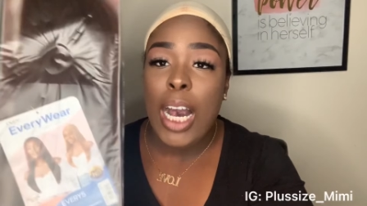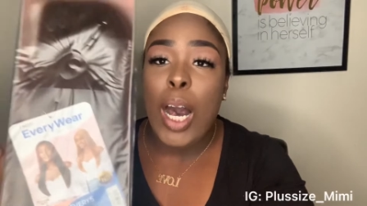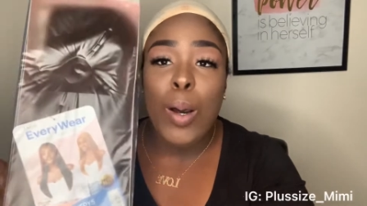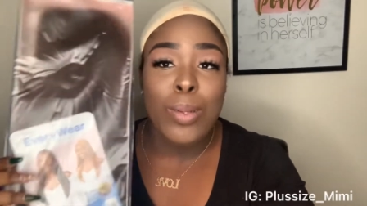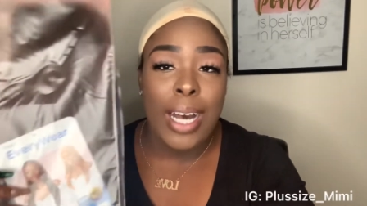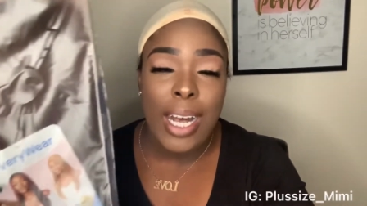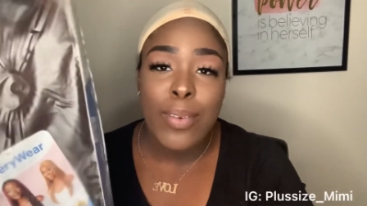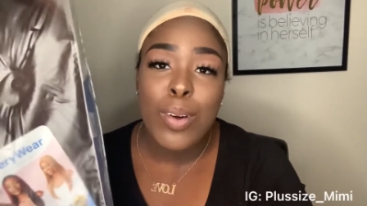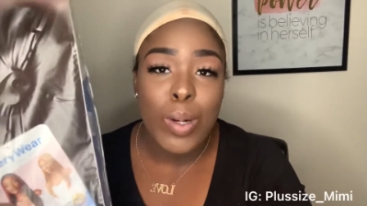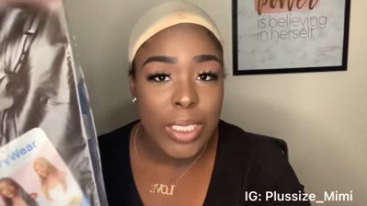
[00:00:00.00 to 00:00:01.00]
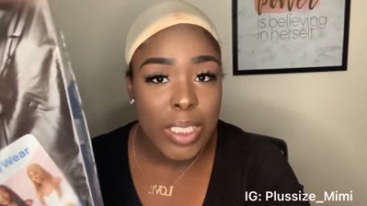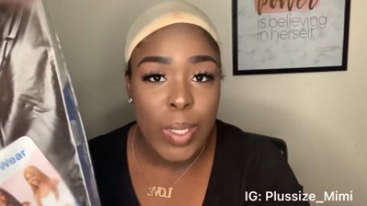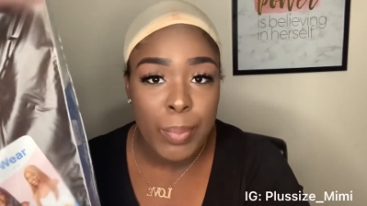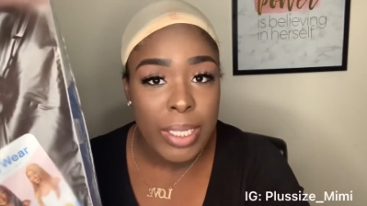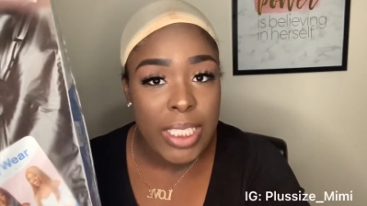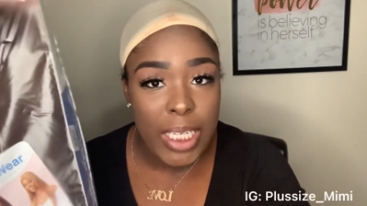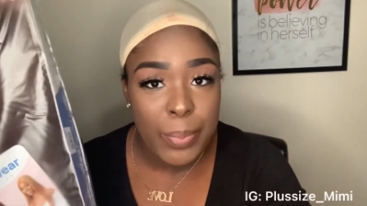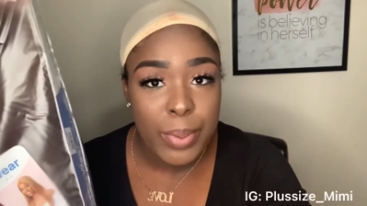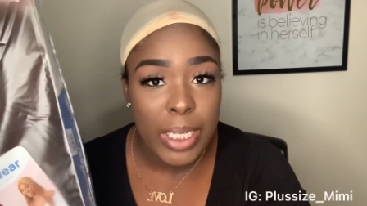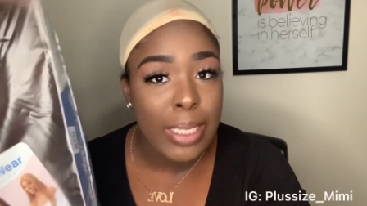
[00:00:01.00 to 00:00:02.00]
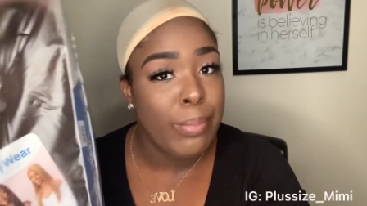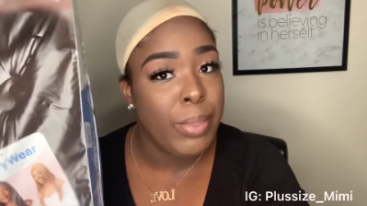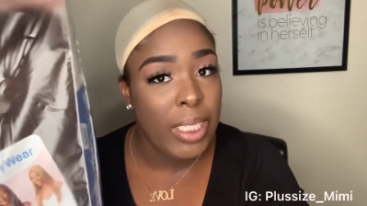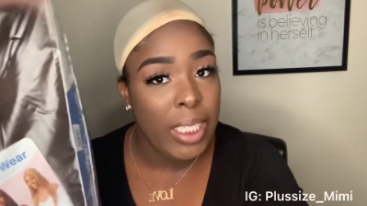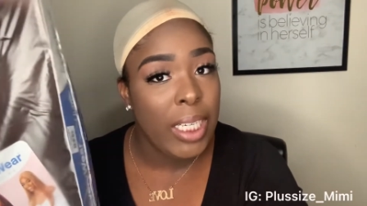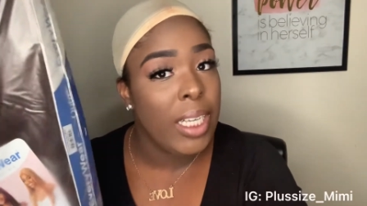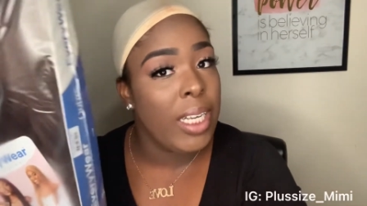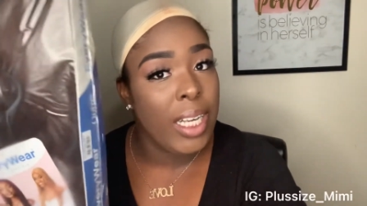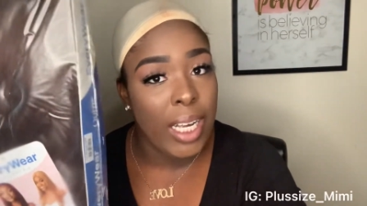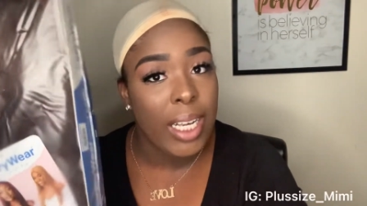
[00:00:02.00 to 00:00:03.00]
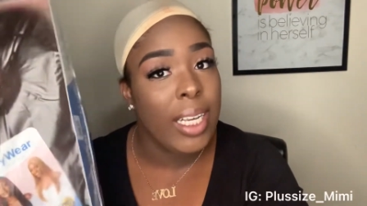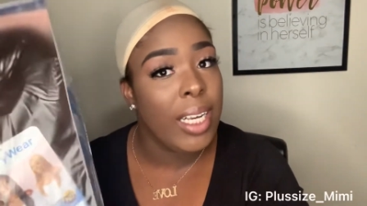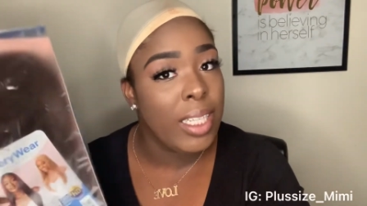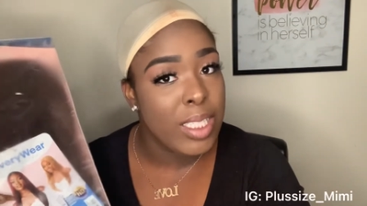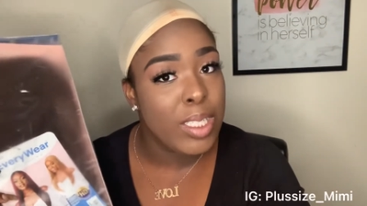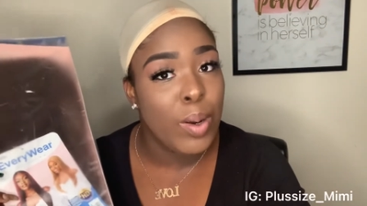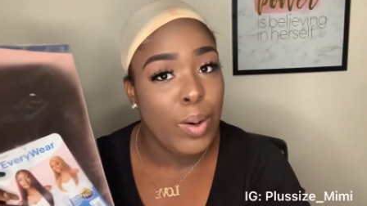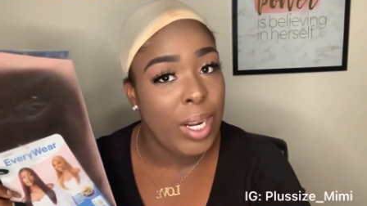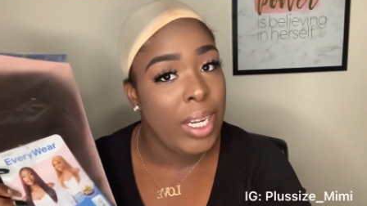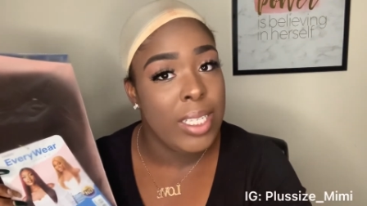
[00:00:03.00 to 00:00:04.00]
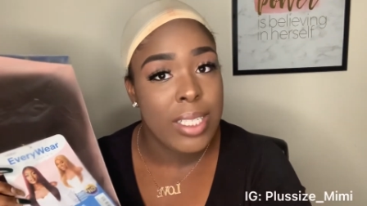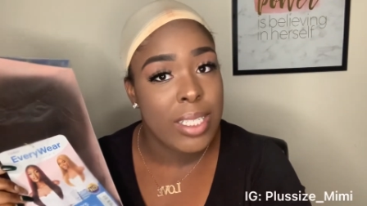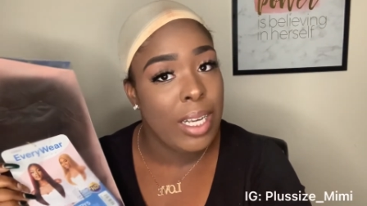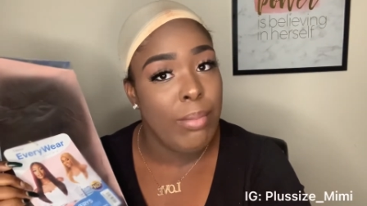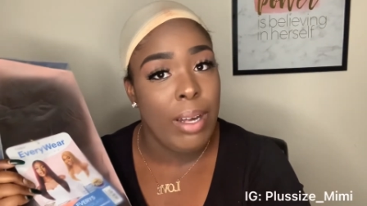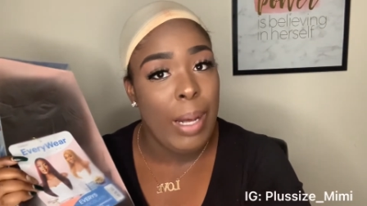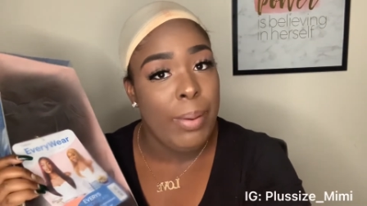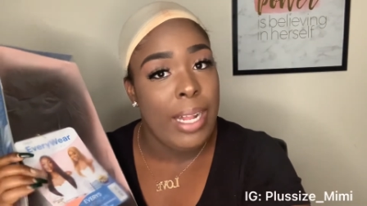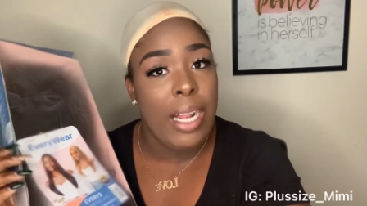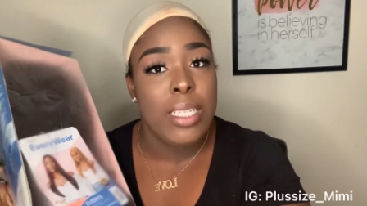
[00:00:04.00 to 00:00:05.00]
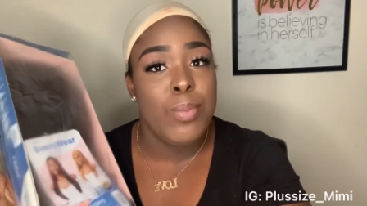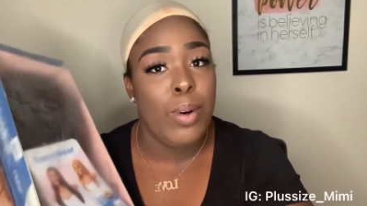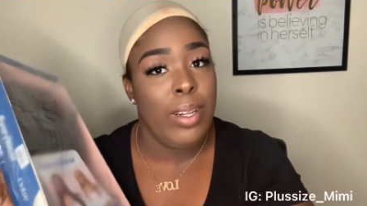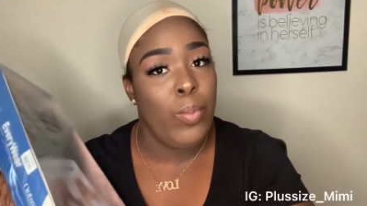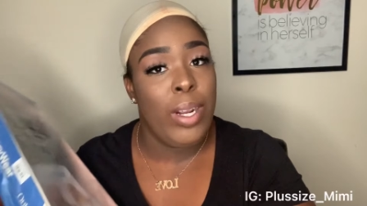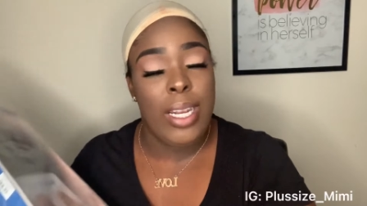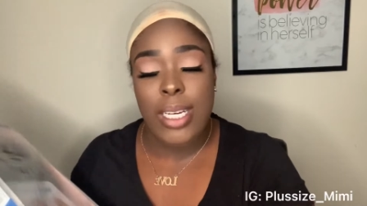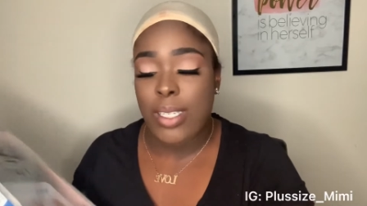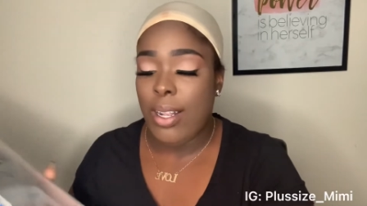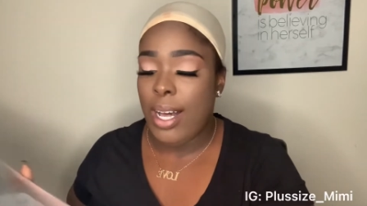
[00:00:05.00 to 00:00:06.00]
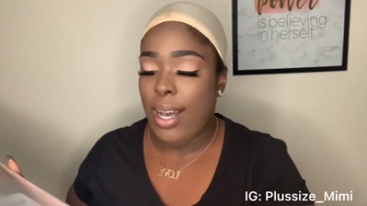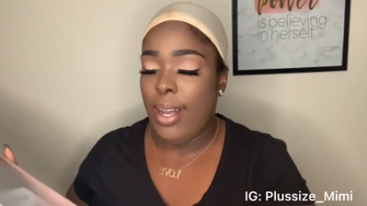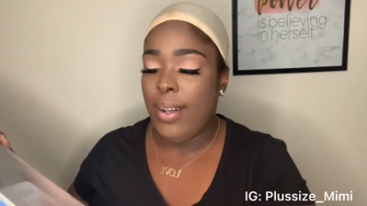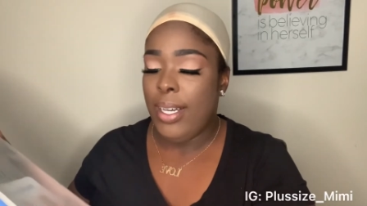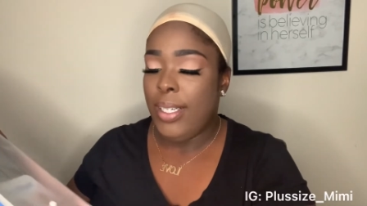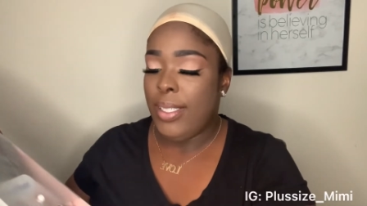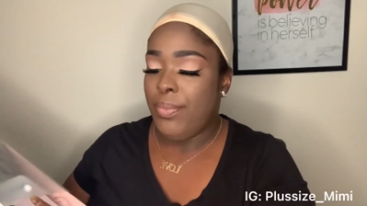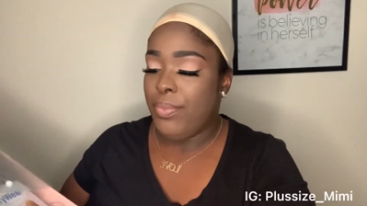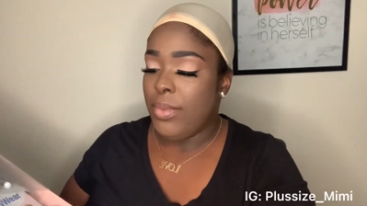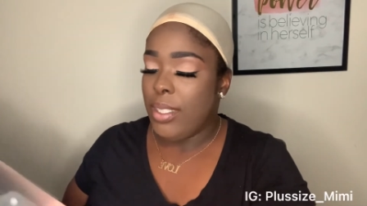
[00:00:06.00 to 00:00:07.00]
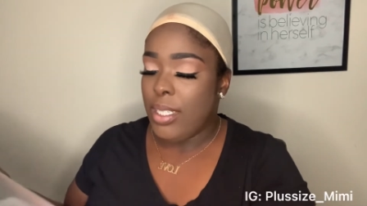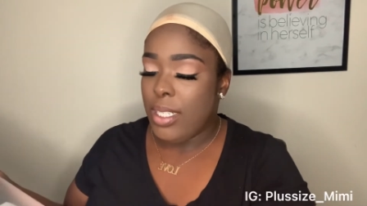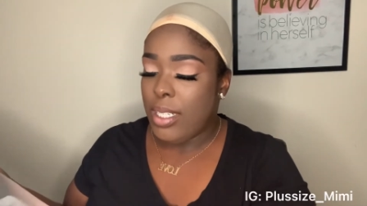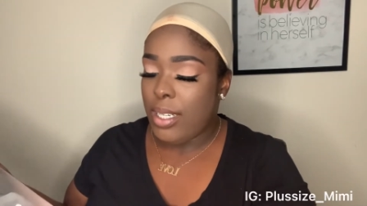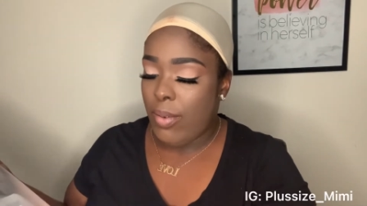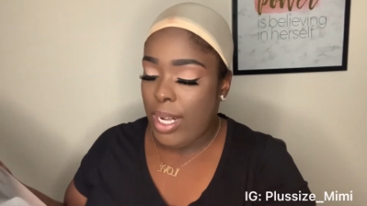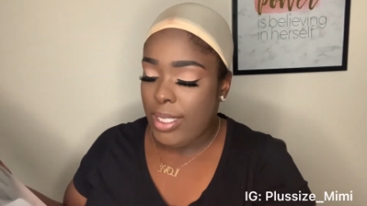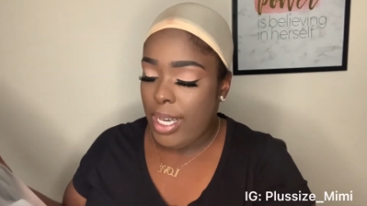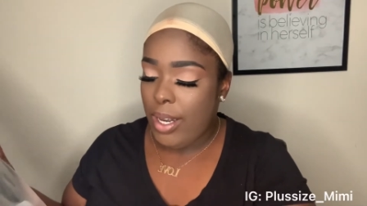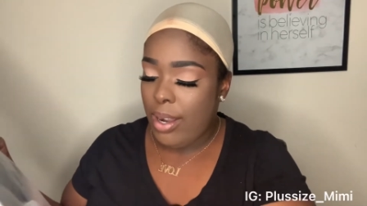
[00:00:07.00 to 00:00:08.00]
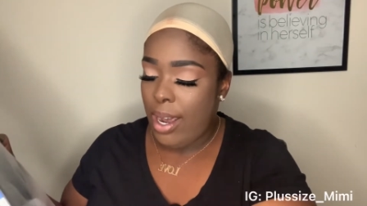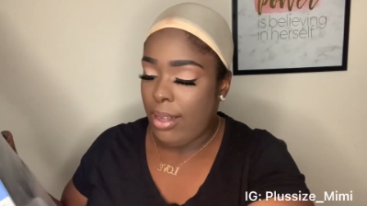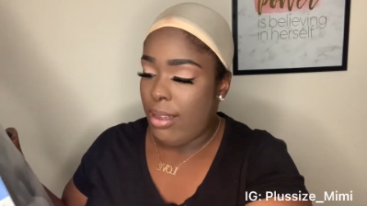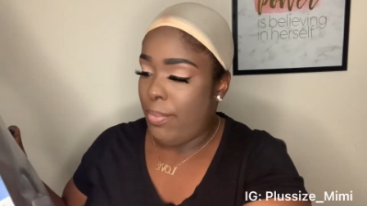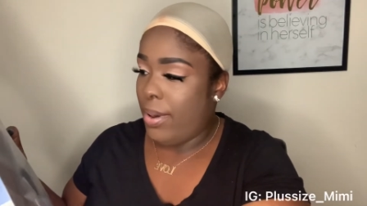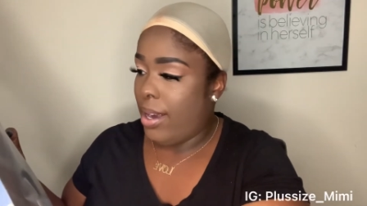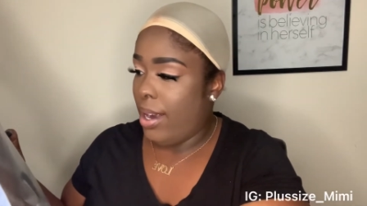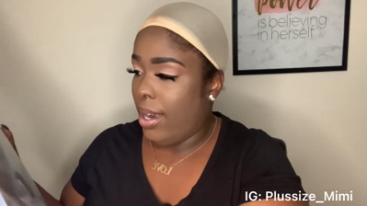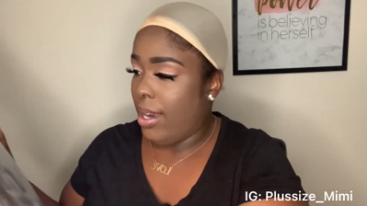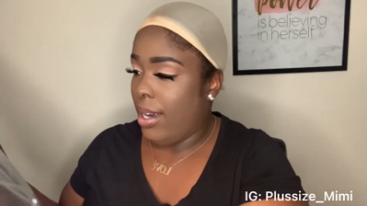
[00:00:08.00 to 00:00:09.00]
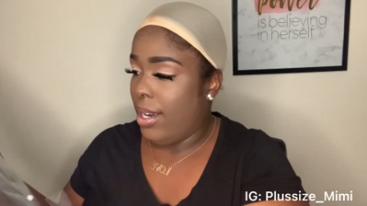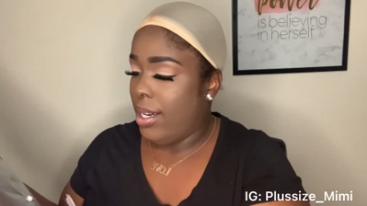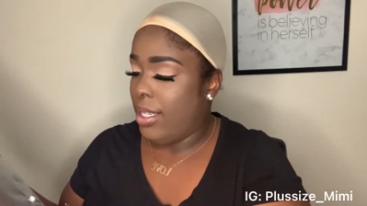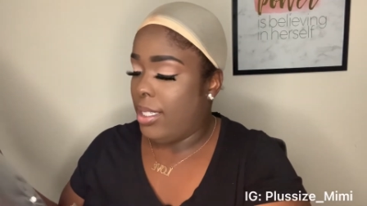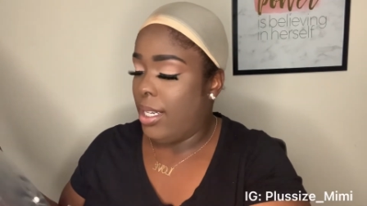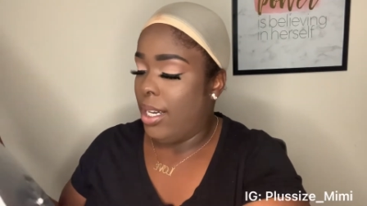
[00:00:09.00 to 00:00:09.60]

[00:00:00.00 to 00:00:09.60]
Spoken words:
Online, of course, it's gonna be cheaper, but in store it's gonna be a couple dollars more than what it is online. So I'll take her out the package.